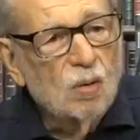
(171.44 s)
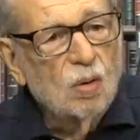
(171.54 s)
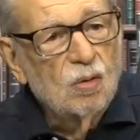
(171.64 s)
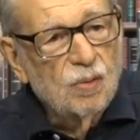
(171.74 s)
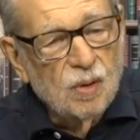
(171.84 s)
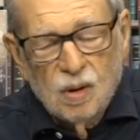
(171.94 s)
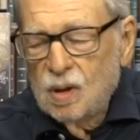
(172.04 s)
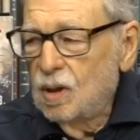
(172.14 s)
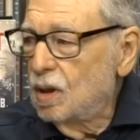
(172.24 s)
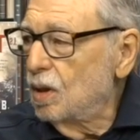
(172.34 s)
over
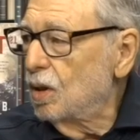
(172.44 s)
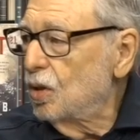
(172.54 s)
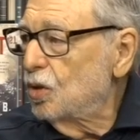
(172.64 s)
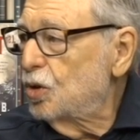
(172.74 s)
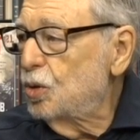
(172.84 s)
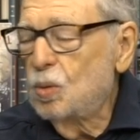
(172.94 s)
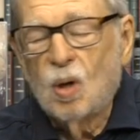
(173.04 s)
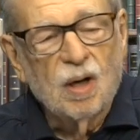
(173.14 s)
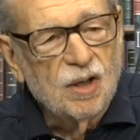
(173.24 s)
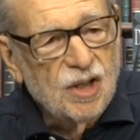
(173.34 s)
to
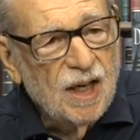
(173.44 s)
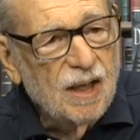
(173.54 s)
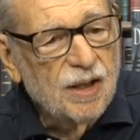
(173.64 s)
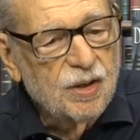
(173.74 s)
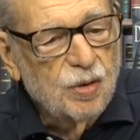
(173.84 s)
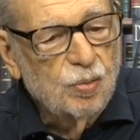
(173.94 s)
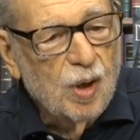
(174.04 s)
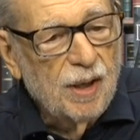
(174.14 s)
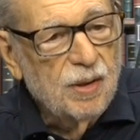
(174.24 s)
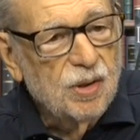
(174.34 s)
our talented
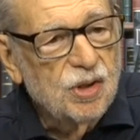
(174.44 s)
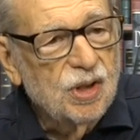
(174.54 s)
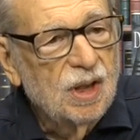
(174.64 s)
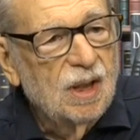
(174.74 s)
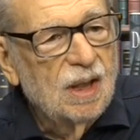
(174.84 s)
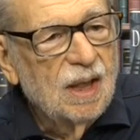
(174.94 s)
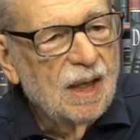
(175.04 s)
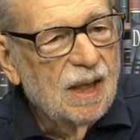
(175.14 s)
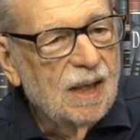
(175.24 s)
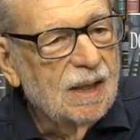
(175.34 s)
writers
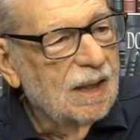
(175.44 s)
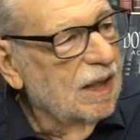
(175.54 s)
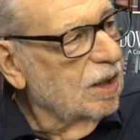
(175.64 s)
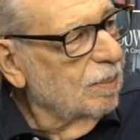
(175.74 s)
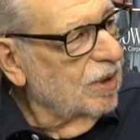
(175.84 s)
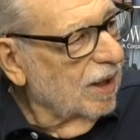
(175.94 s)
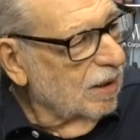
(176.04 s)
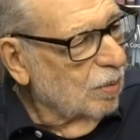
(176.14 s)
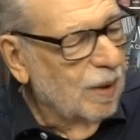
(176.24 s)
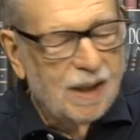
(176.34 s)
and let them take
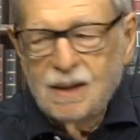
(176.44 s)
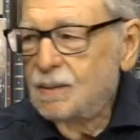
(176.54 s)
it away.